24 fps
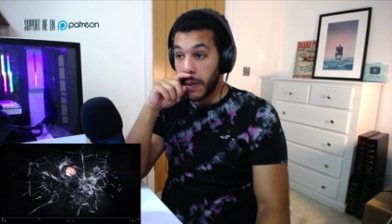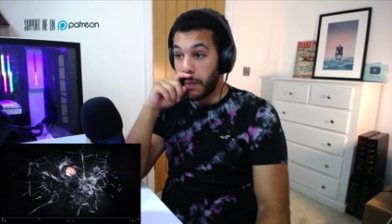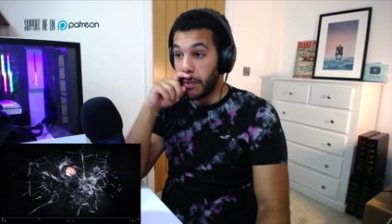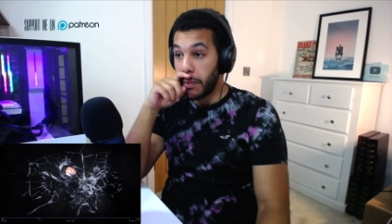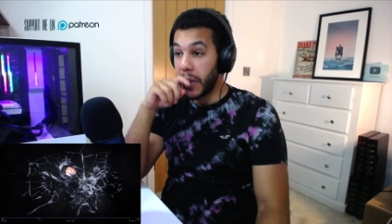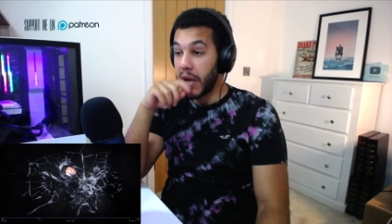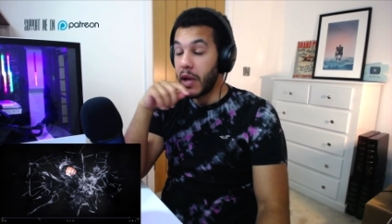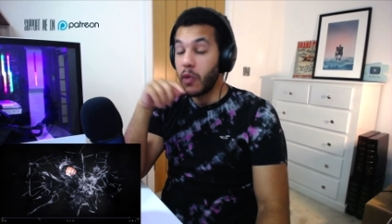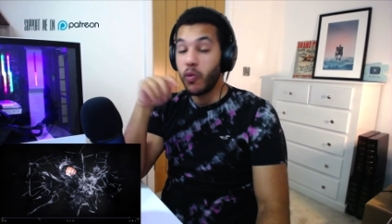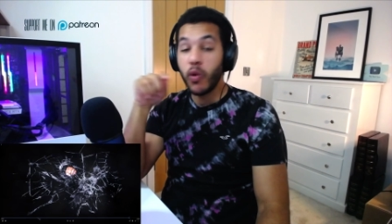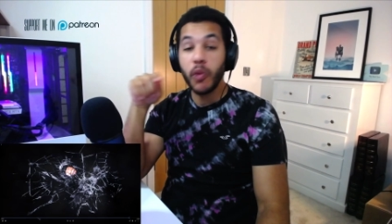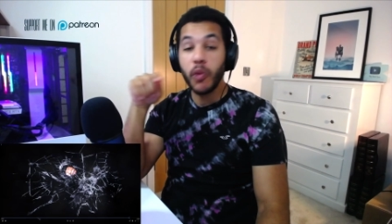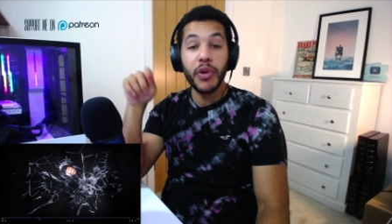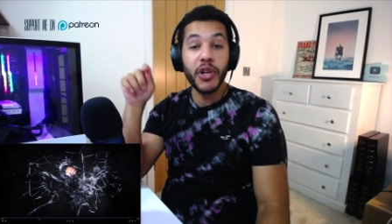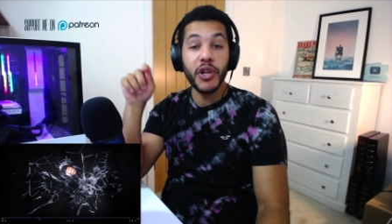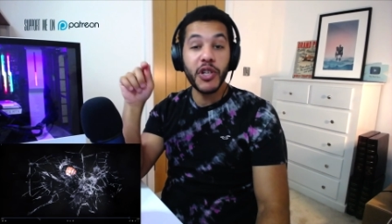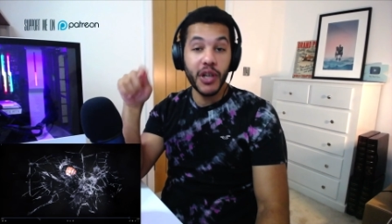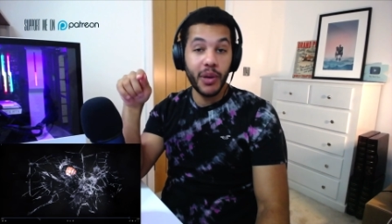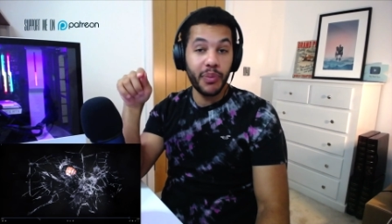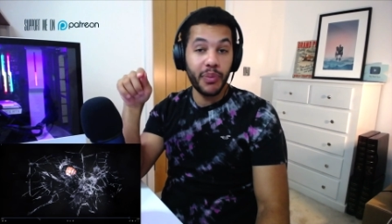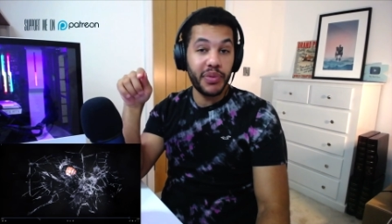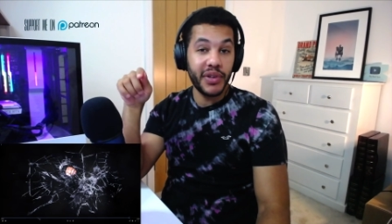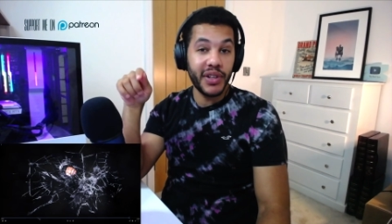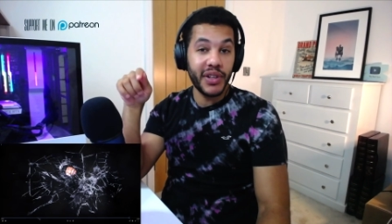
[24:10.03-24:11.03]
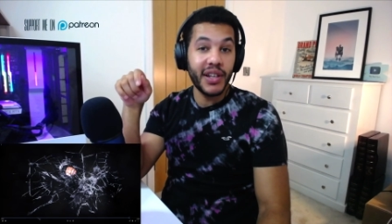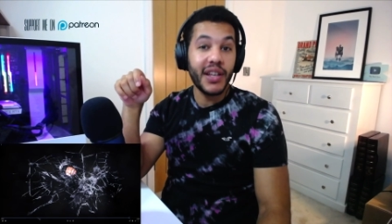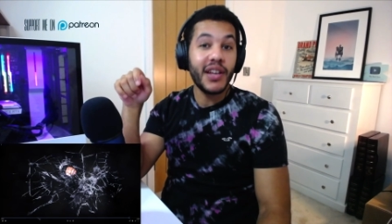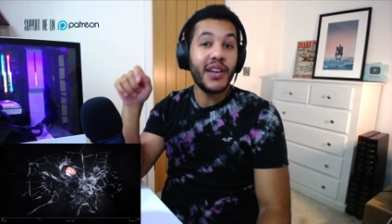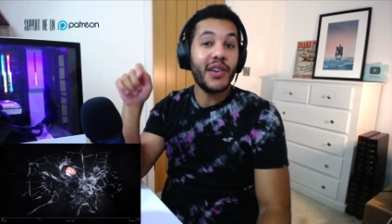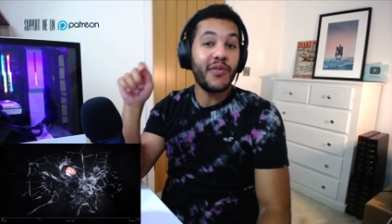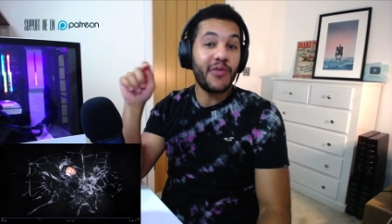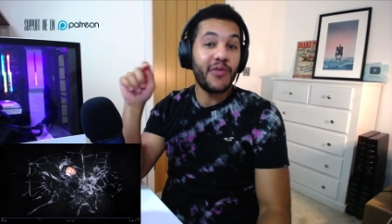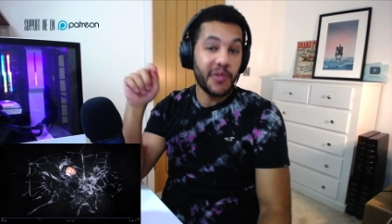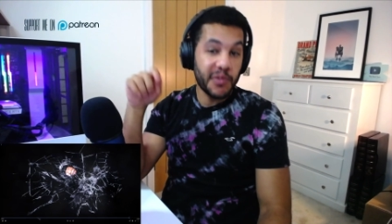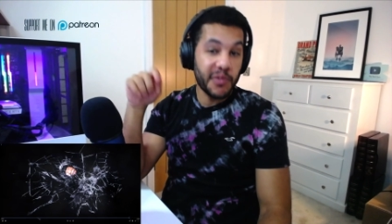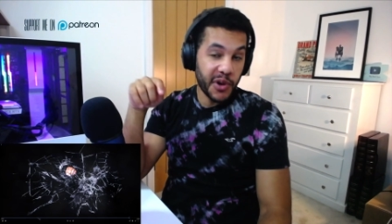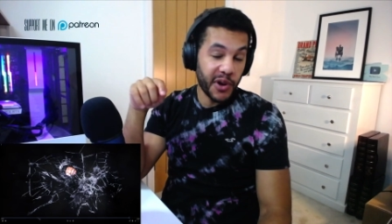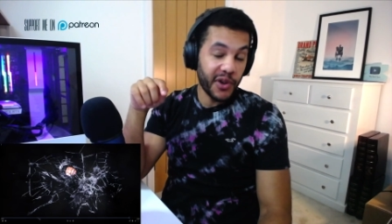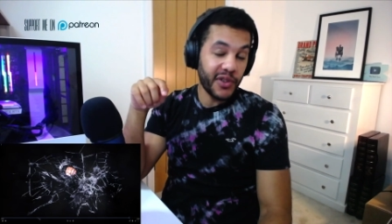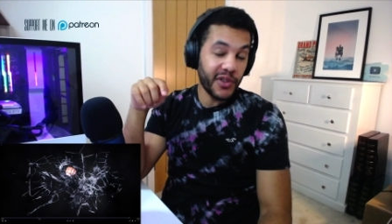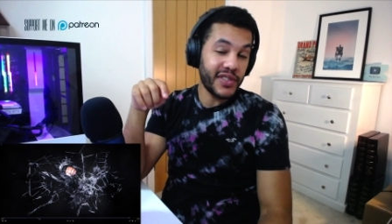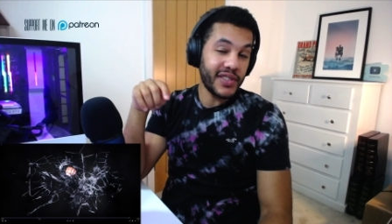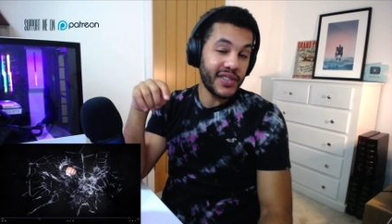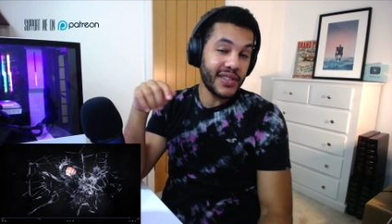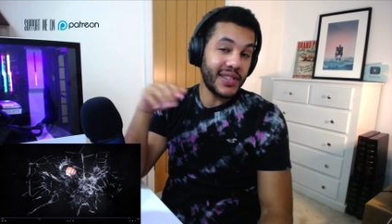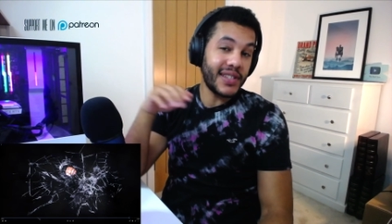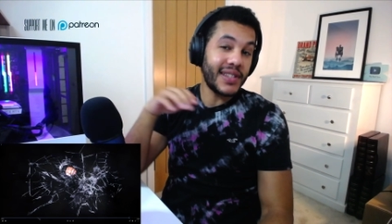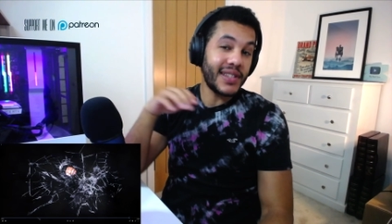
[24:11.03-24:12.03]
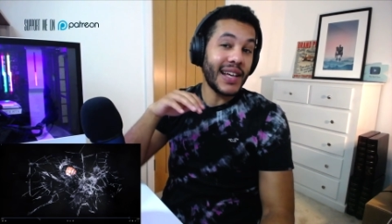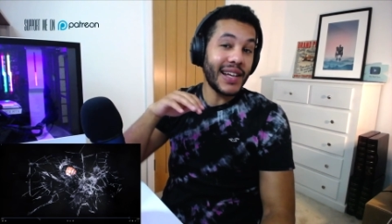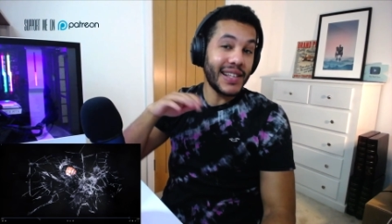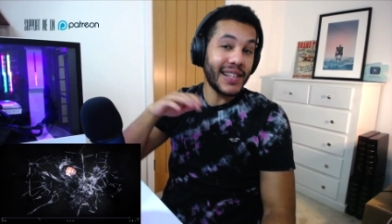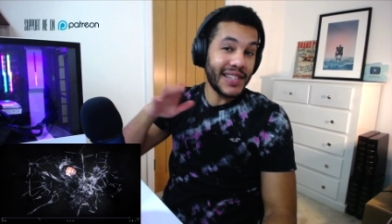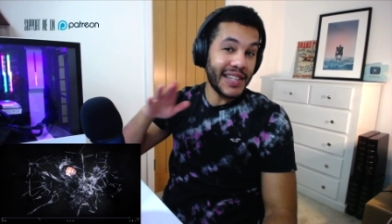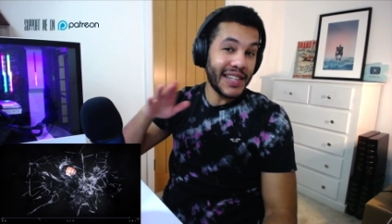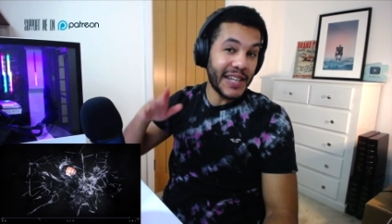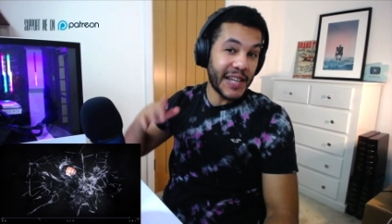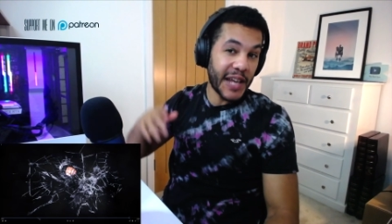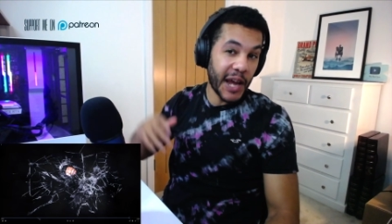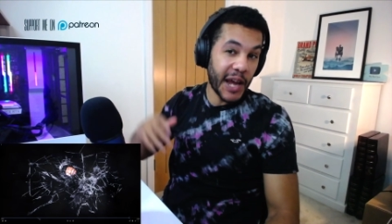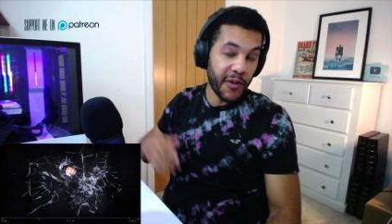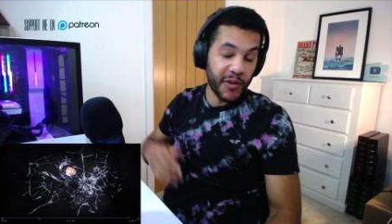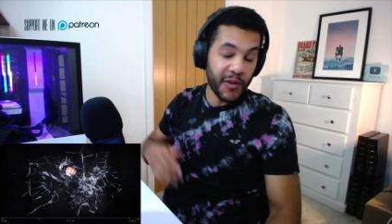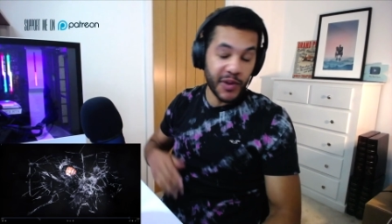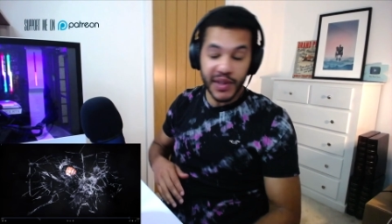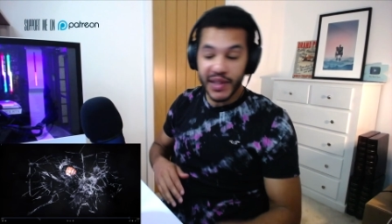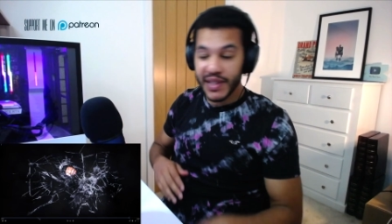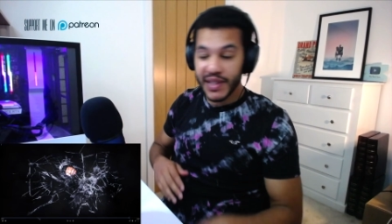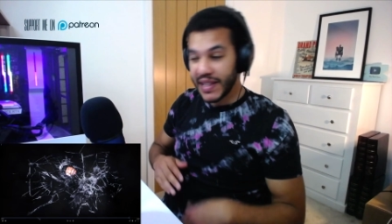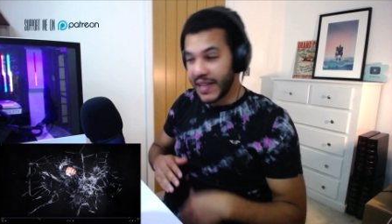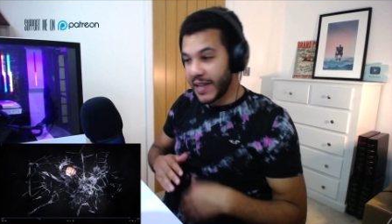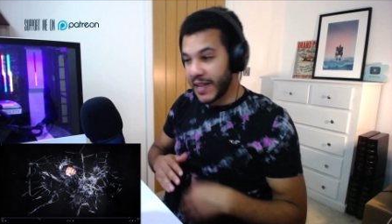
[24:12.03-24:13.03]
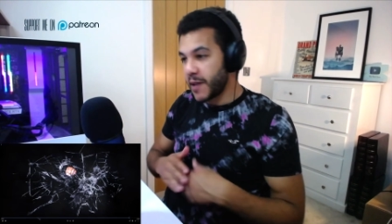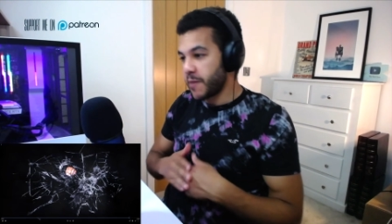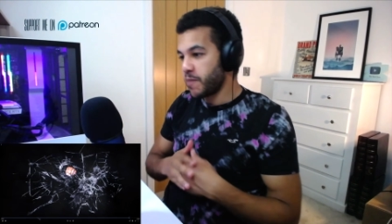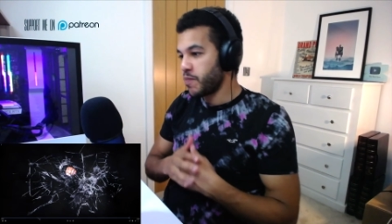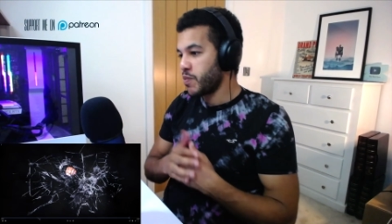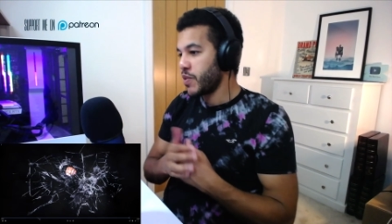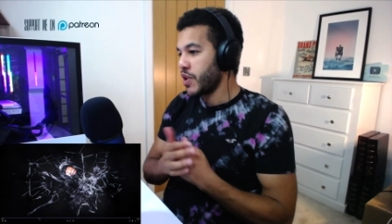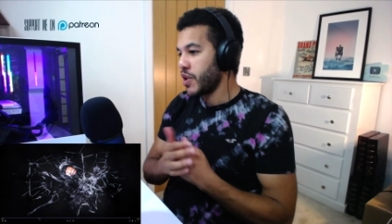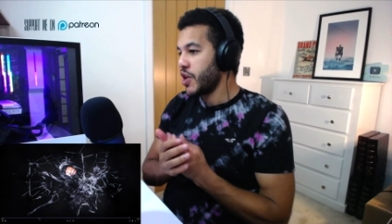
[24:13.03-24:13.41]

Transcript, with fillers: but it will be a champion from Noxus. That's a guarantee.